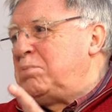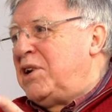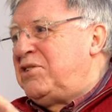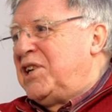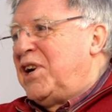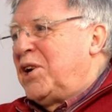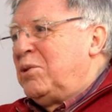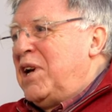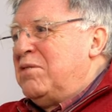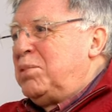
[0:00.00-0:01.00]
a
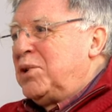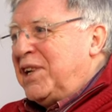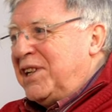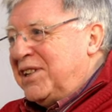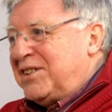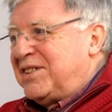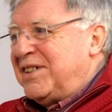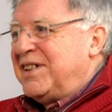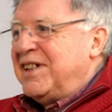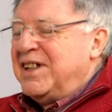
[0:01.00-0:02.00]
patriarchal way of putting it. Mm
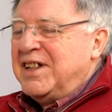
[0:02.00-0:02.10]
-hmm.